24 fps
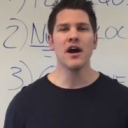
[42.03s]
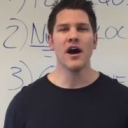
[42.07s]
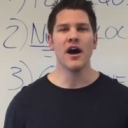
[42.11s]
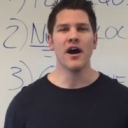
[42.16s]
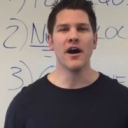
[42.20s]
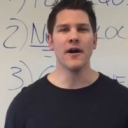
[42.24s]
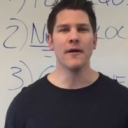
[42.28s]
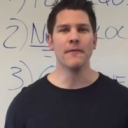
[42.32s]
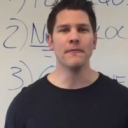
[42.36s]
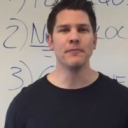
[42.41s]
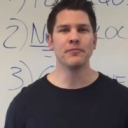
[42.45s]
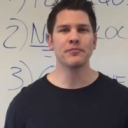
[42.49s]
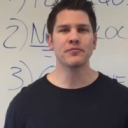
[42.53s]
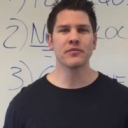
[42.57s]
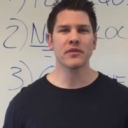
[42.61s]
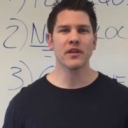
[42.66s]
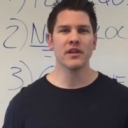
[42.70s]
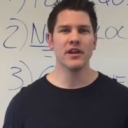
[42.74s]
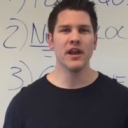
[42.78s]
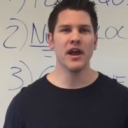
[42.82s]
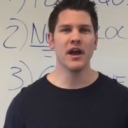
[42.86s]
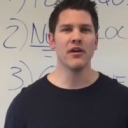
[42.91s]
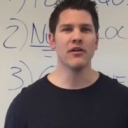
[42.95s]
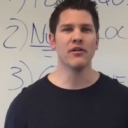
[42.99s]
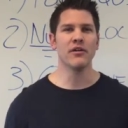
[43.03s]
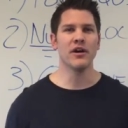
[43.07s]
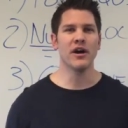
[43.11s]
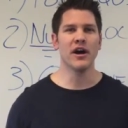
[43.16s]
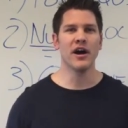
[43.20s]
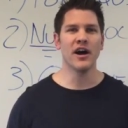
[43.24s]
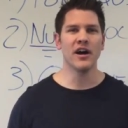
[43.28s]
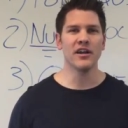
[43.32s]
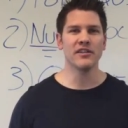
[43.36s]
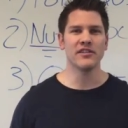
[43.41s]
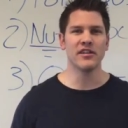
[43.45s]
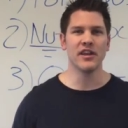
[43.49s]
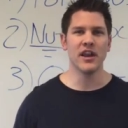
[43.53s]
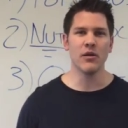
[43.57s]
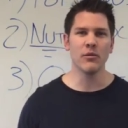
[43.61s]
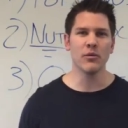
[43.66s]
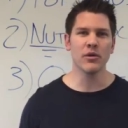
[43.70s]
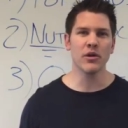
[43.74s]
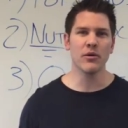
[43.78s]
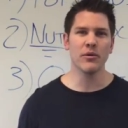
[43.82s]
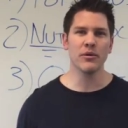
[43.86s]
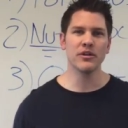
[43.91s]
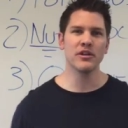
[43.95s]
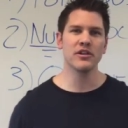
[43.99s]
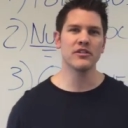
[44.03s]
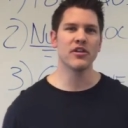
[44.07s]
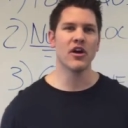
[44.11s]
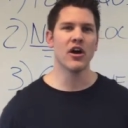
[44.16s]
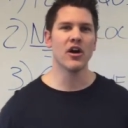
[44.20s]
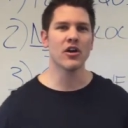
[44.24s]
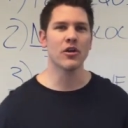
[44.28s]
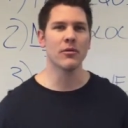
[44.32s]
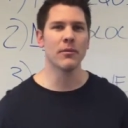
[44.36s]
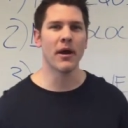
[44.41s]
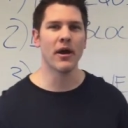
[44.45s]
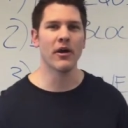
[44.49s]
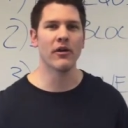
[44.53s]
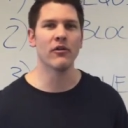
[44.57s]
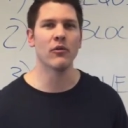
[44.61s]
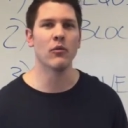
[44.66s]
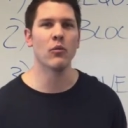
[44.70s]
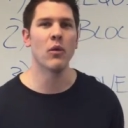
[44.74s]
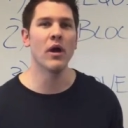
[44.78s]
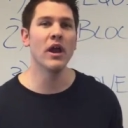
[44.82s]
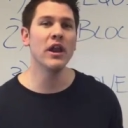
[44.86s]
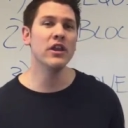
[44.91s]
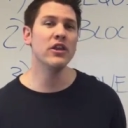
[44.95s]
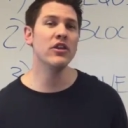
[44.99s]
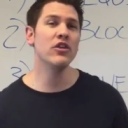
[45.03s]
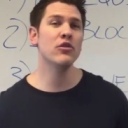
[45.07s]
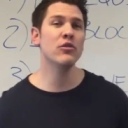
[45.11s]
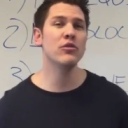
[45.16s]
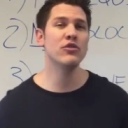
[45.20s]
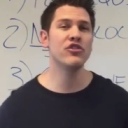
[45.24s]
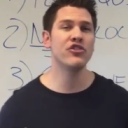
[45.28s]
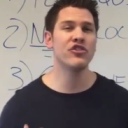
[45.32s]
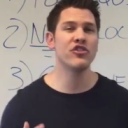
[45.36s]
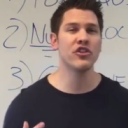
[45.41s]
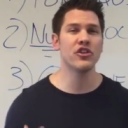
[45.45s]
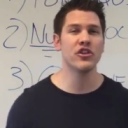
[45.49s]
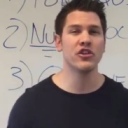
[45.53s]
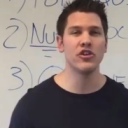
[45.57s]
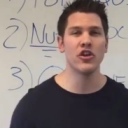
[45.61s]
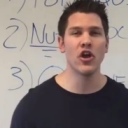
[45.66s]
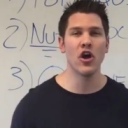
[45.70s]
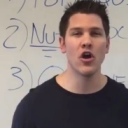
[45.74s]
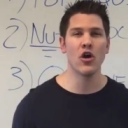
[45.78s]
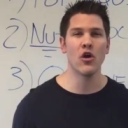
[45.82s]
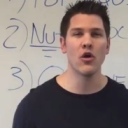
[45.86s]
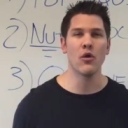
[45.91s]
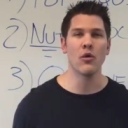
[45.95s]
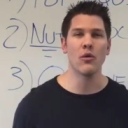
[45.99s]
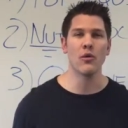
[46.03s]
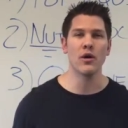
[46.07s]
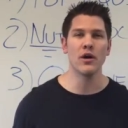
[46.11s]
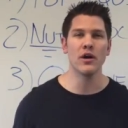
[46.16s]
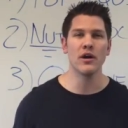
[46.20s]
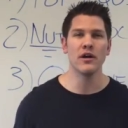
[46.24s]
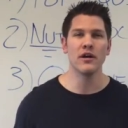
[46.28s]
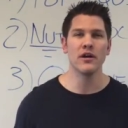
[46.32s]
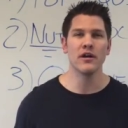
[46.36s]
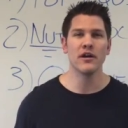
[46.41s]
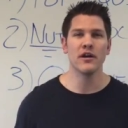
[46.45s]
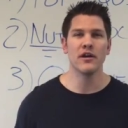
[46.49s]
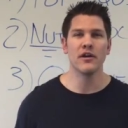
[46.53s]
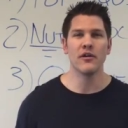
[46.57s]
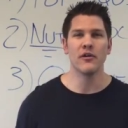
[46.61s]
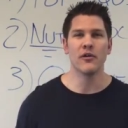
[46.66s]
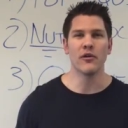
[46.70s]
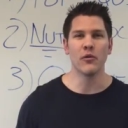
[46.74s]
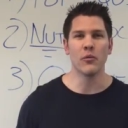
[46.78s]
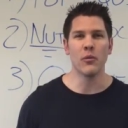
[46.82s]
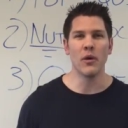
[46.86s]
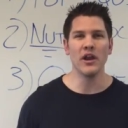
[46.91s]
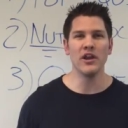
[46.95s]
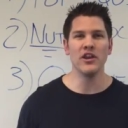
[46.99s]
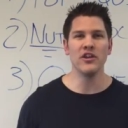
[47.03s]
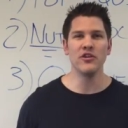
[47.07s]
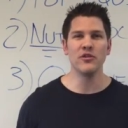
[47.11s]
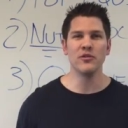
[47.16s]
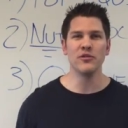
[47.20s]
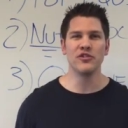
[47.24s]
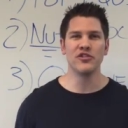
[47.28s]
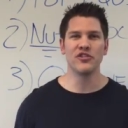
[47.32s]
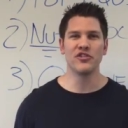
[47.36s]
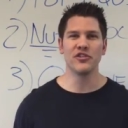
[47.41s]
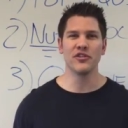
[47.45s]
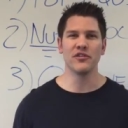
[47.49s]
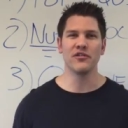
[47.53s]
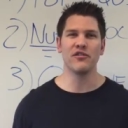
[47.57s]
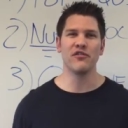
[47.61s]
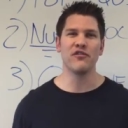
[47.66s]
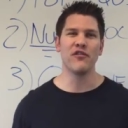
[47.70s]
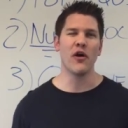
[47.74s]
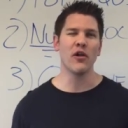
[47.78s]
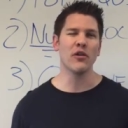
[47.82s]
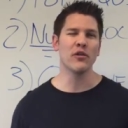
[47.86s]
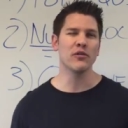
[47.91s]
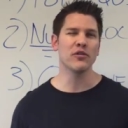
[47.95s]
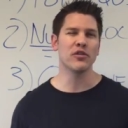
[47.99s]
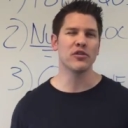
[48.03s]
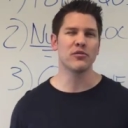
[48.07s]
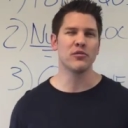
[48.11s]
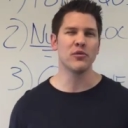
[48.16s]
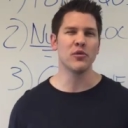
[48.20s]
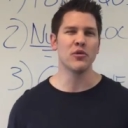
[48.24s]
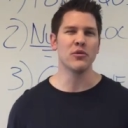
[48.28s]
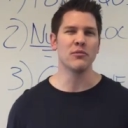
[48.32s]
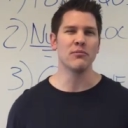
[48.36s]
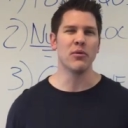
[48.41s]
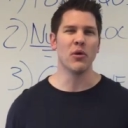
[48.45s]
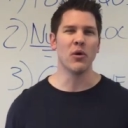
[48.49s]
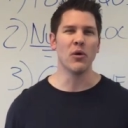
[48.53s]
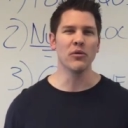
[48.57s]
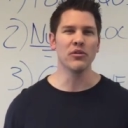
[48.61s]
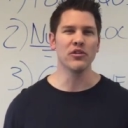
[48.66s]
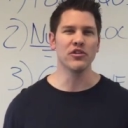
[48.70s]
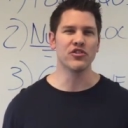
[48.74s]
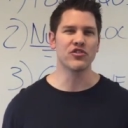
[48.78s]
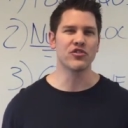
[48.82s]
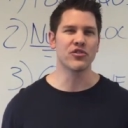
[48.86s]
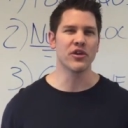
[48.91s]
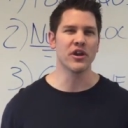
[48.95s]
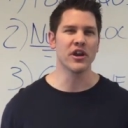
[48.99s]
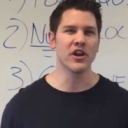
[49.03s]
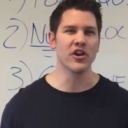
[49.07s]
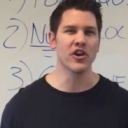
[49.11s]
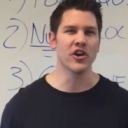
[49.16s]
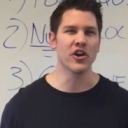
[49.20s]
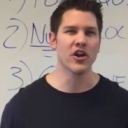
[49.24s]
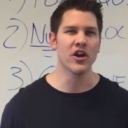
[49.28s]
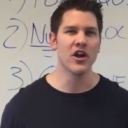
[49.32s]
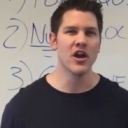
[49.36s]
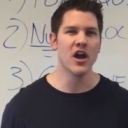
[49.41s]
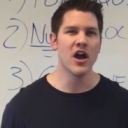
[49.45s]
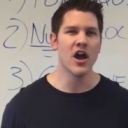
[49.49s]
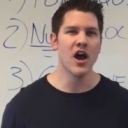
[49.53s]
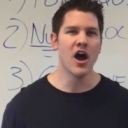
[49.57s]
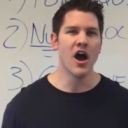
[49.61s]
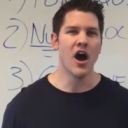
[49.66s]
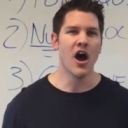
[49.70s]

Um, now, uh, today we're going to talk about when you should know or when you should follow through and pull the trigger